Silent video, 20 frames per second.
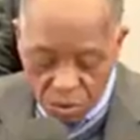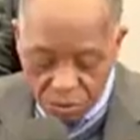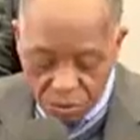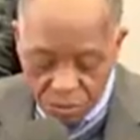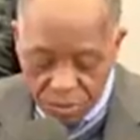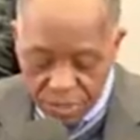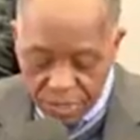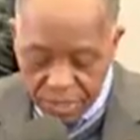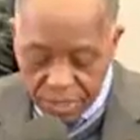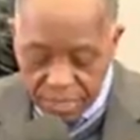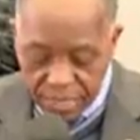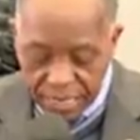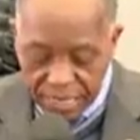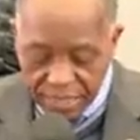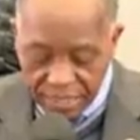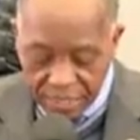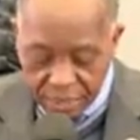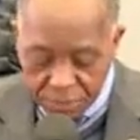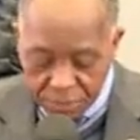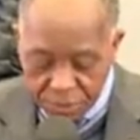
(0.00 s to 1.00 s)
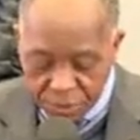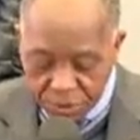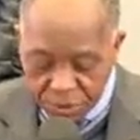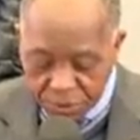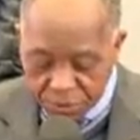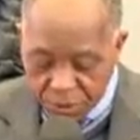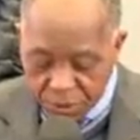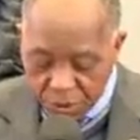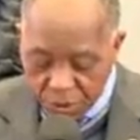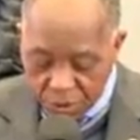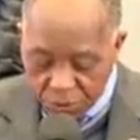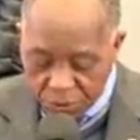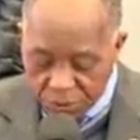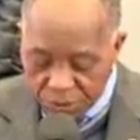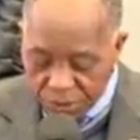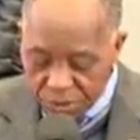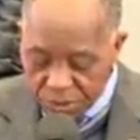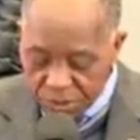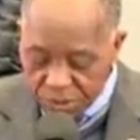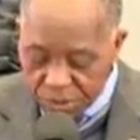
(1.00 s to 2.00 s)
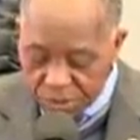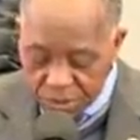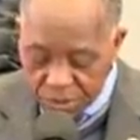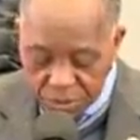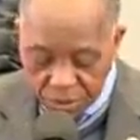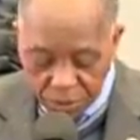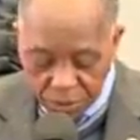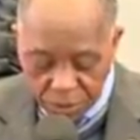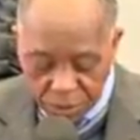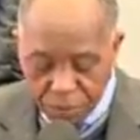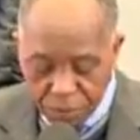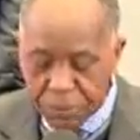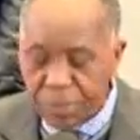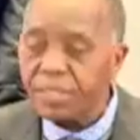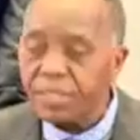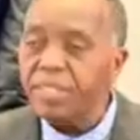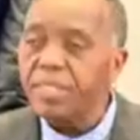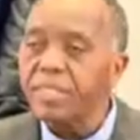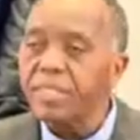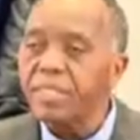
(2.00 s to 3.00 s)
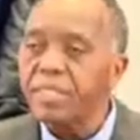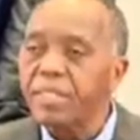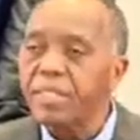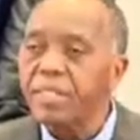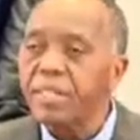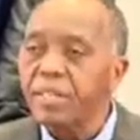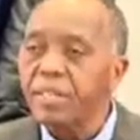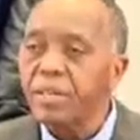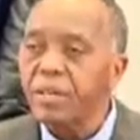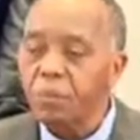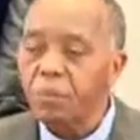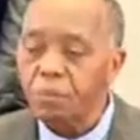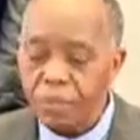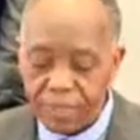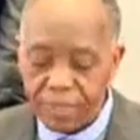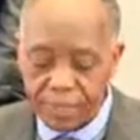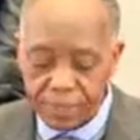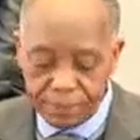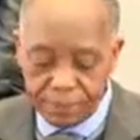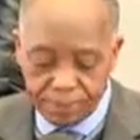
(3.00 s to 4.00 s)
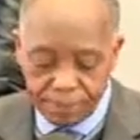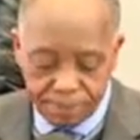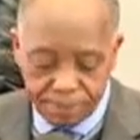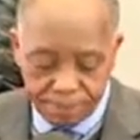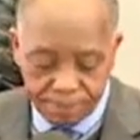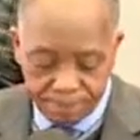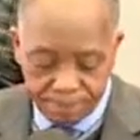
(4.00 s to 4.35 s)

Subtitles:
of the Assumption of the Office of the President Committee.